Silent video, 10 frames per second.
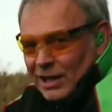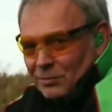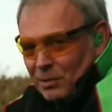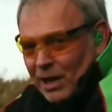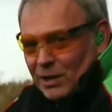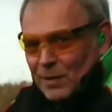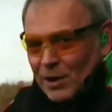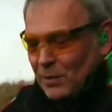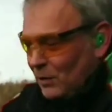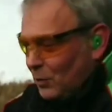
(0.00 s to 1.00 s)
it can be
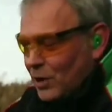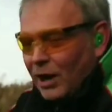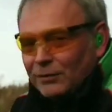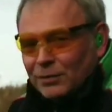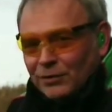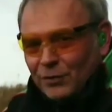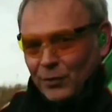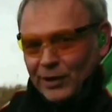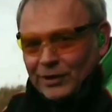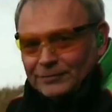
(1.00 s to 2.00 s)
anywhere where you're comfortable
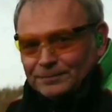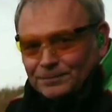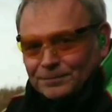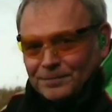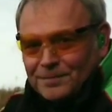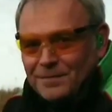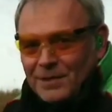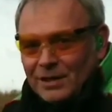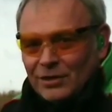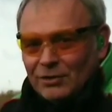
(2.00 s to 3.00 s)
for it
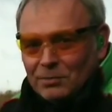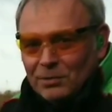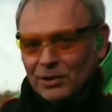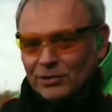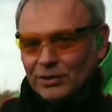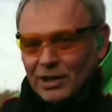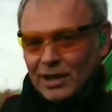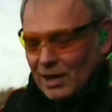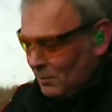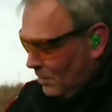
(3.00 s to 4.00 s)
in terms of position,
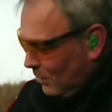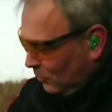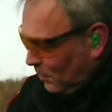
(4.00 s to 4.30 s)
but it